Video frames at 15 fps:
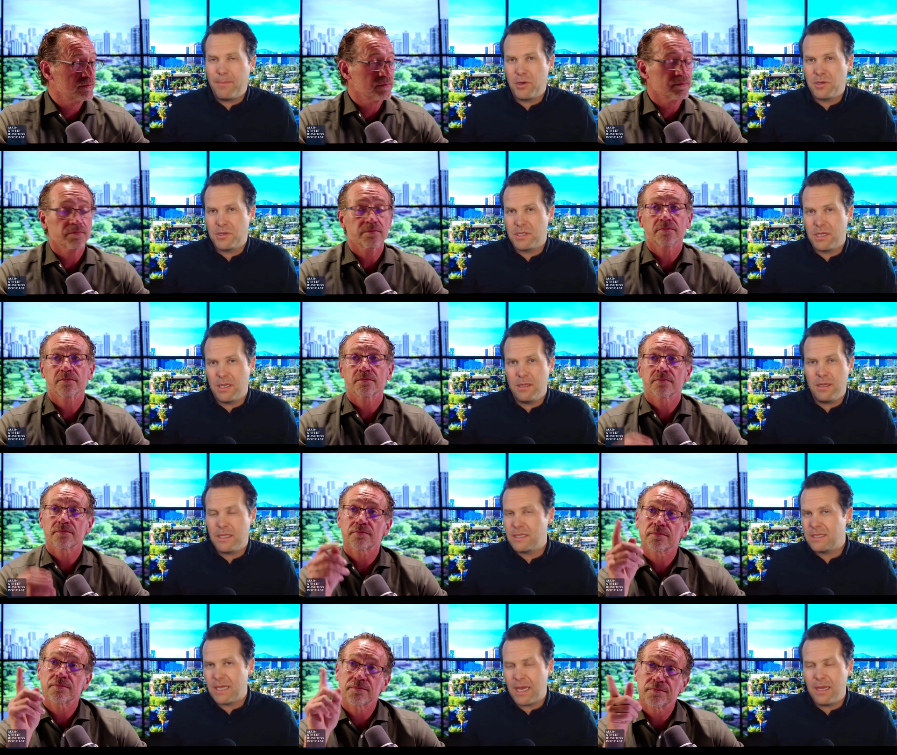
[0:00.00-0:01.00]
Speaker 1: person,
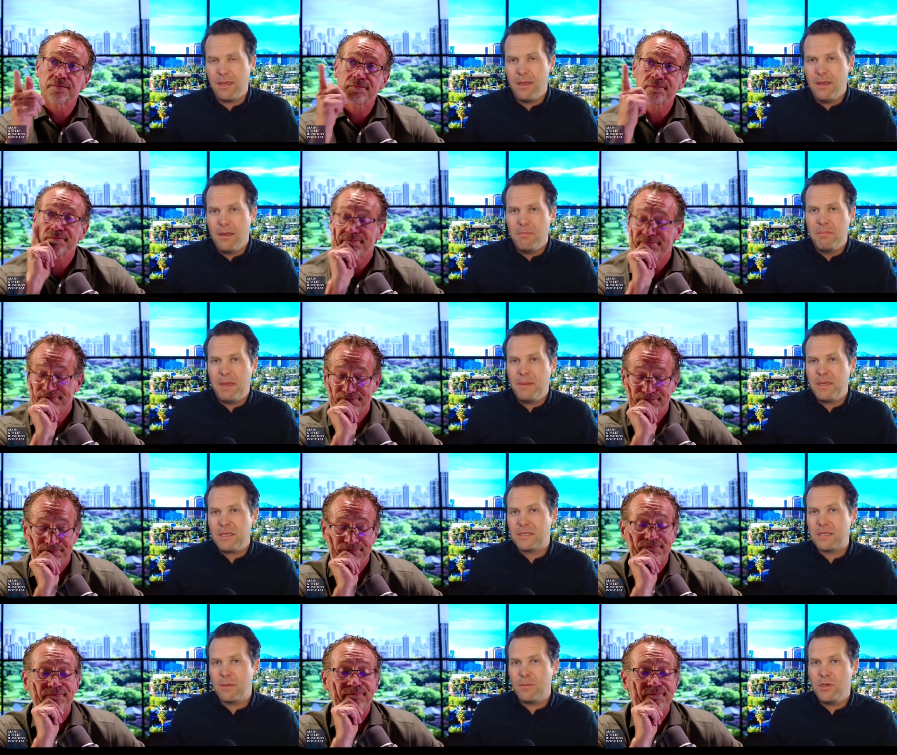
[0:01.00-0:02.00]
let's say, maybe
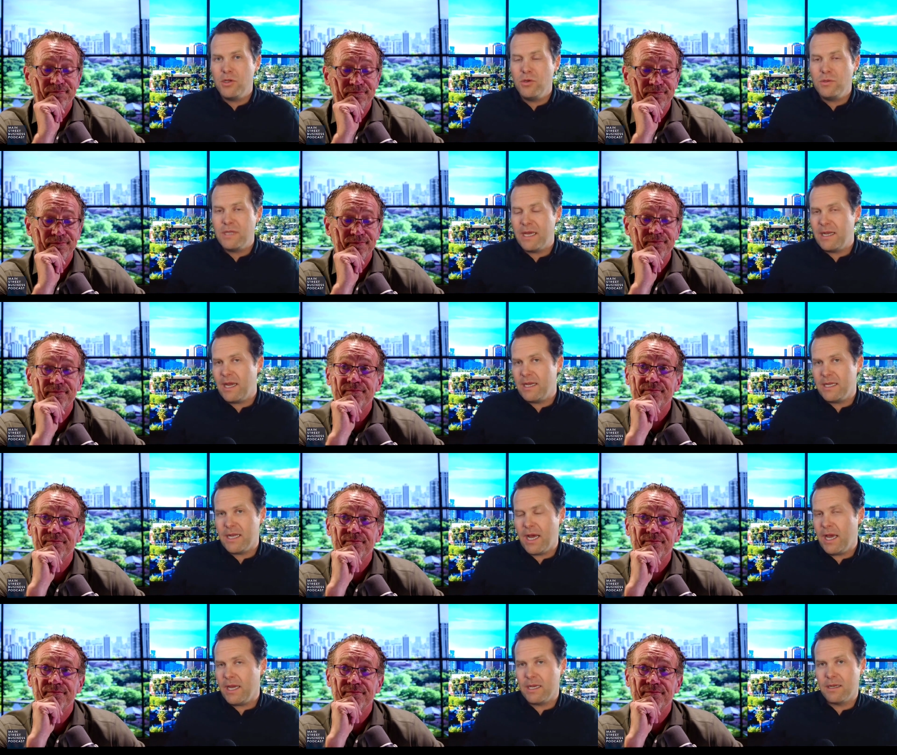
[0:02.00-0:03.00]
it's someone you
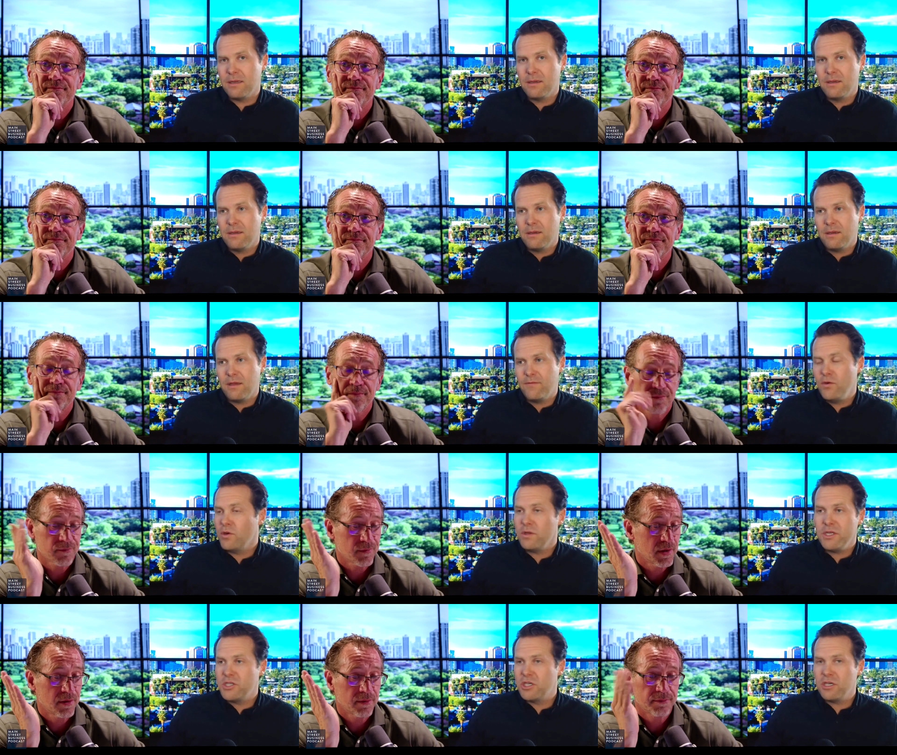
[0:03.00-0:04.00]
1099. If you
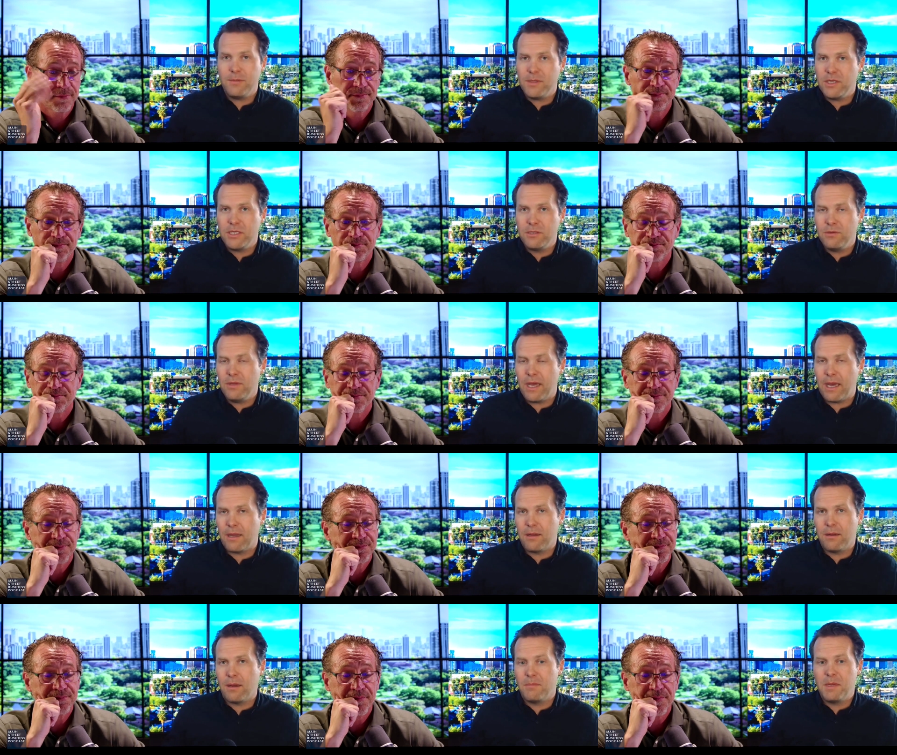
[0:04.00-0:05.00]
can legitimately do
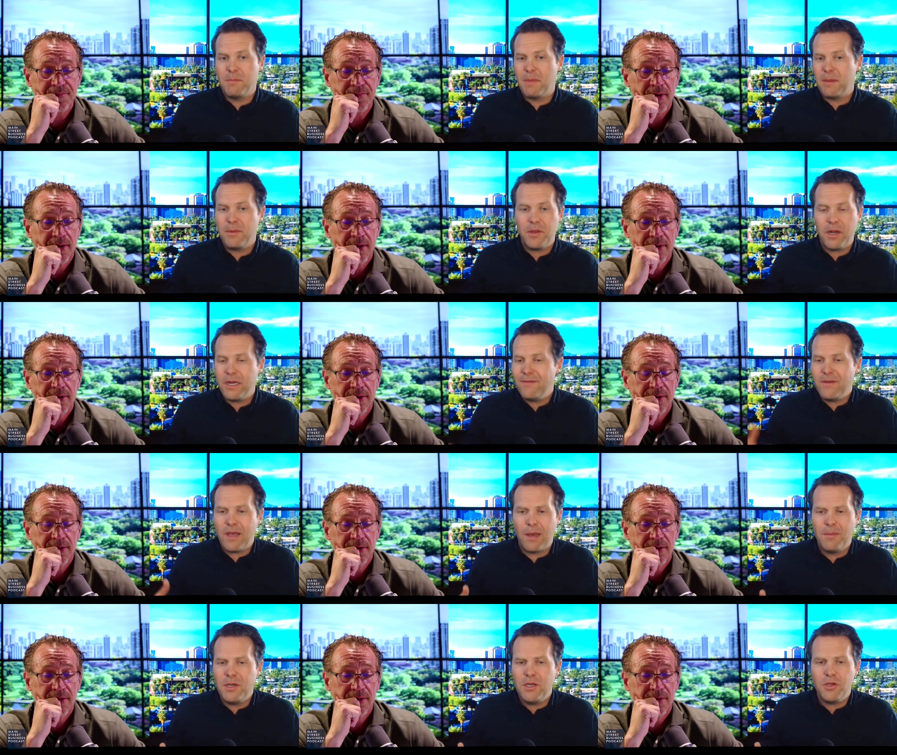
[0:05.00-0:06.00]
that, I mean, maybe they're not even
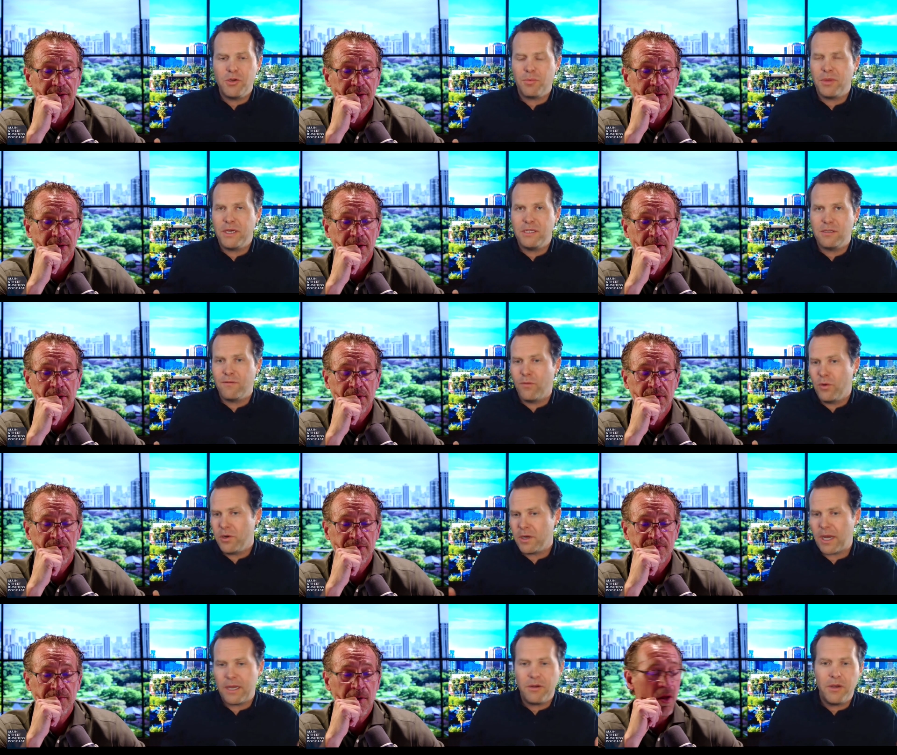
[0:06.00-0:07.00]
coming into your place of work. I